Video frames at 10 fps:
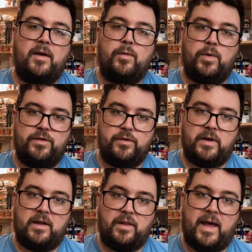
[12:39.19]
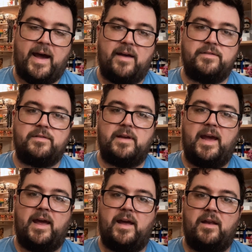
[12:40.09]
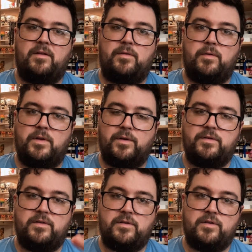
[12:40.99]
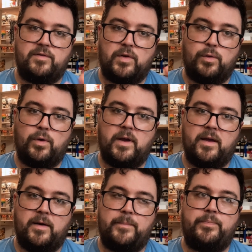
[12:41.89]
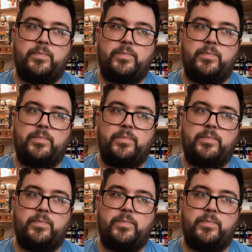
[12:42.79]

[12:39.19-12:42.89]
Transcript: Wizard and Glass, and Little Sisters of Eluria